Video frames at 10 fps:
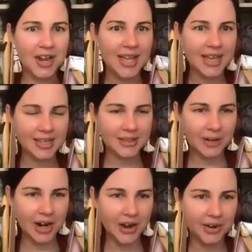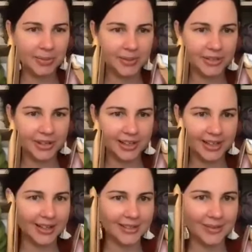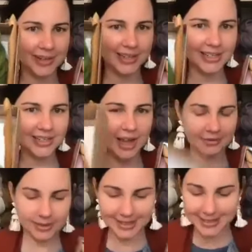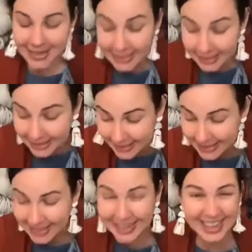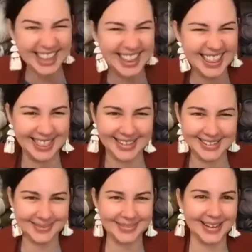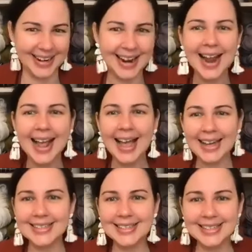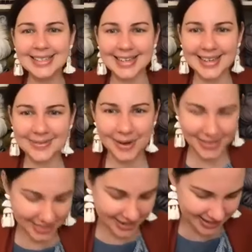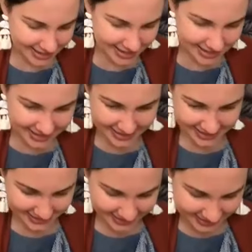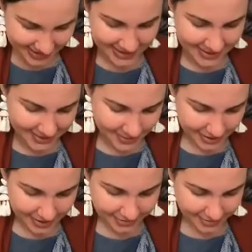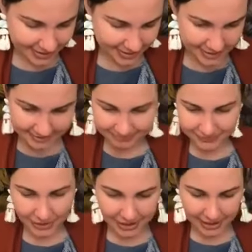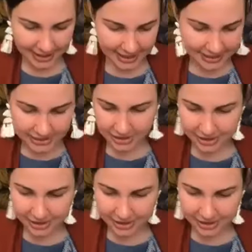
here's one I opened earlier. So we're going to dive into this one and see what there is. What have we got? Okay, so